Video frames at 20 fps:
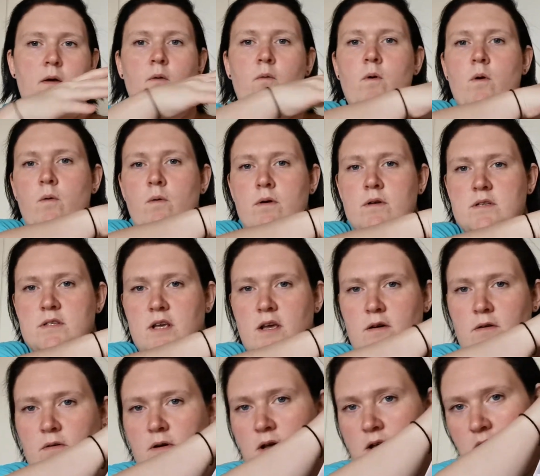Ooh,
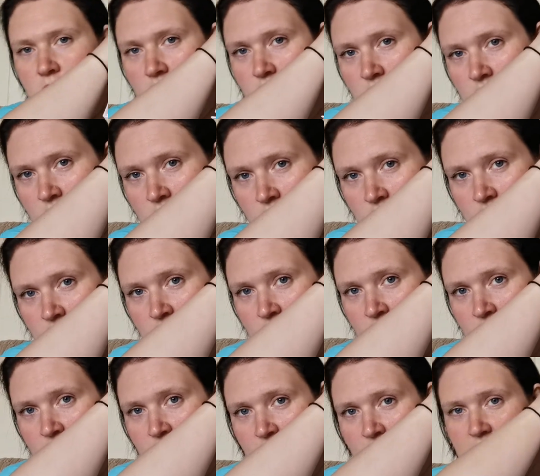so
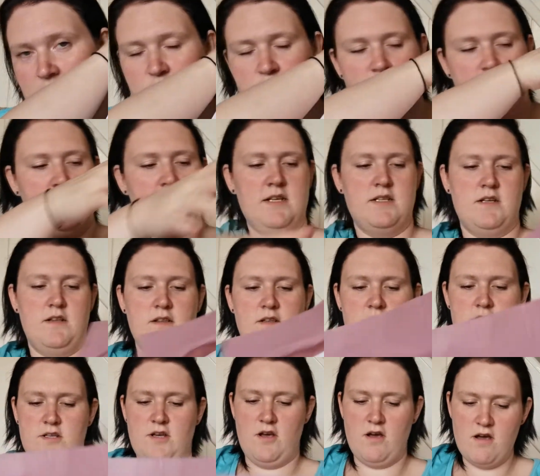that's what it is on the
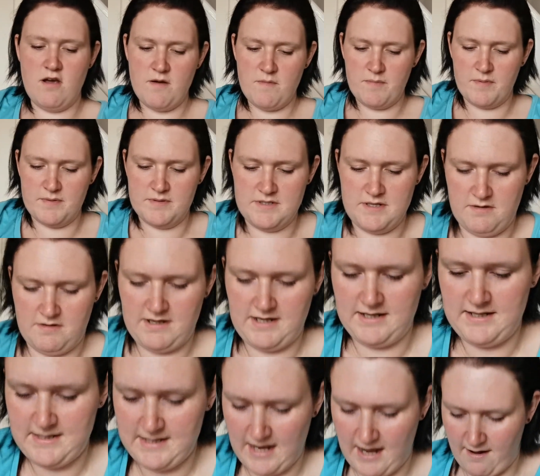top. So
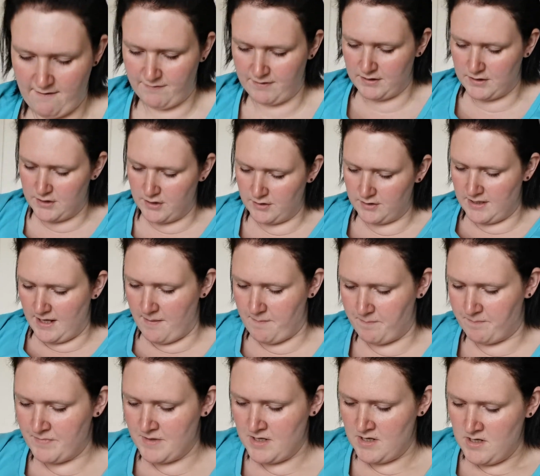let's have a look then.
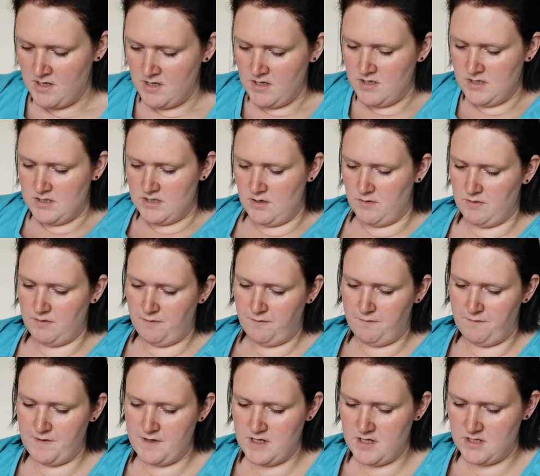So the
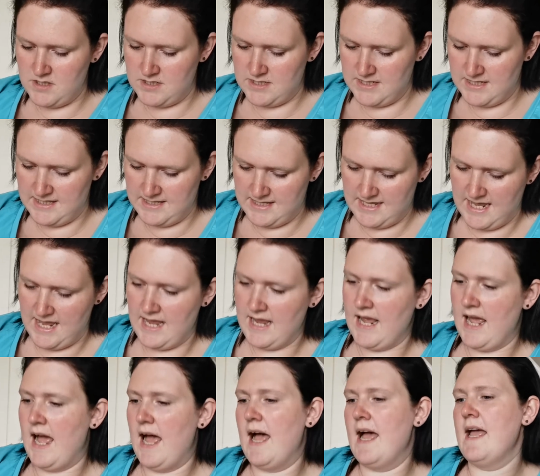first thing
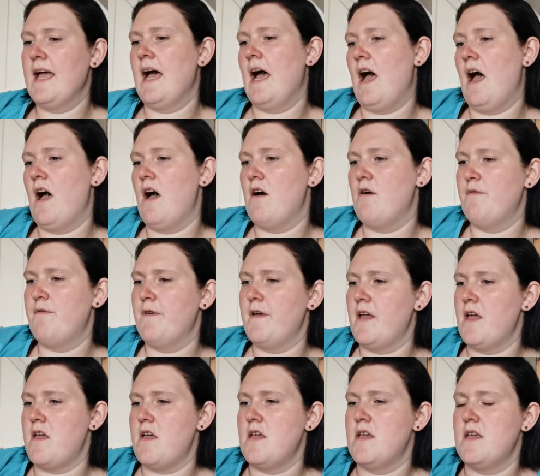I have
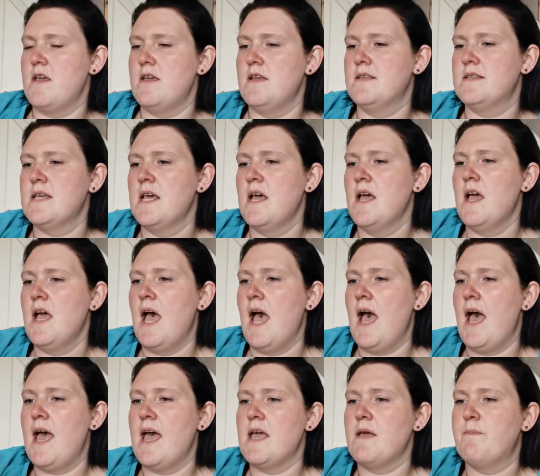is
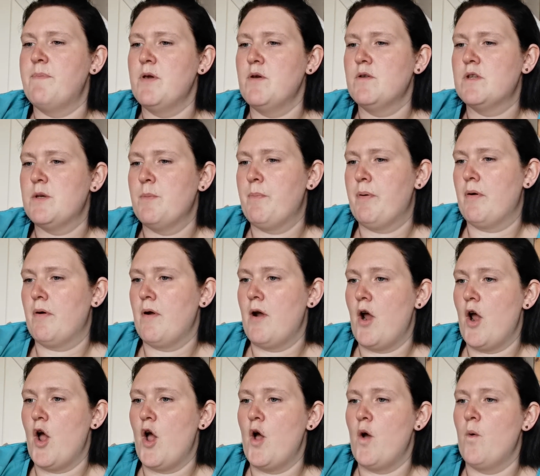a Beauty
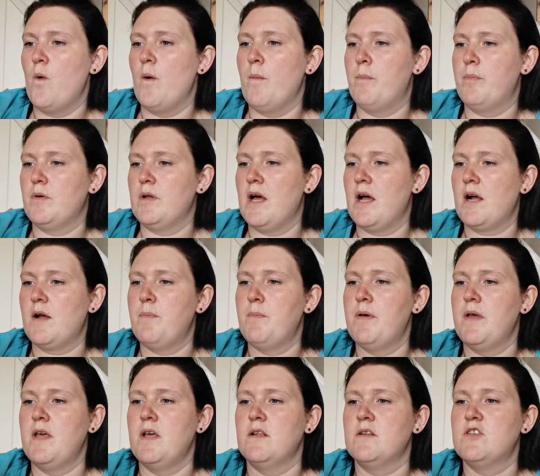Pro Black
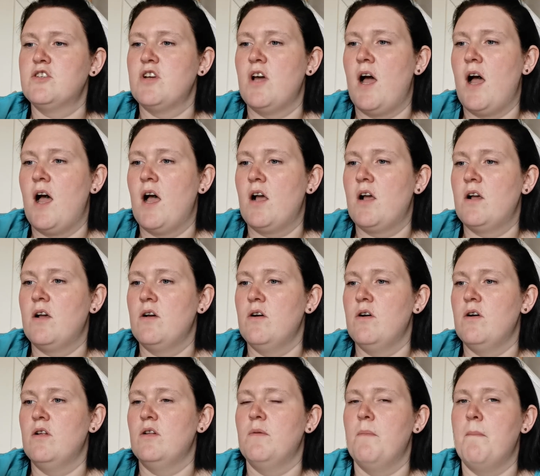Peel Charcoal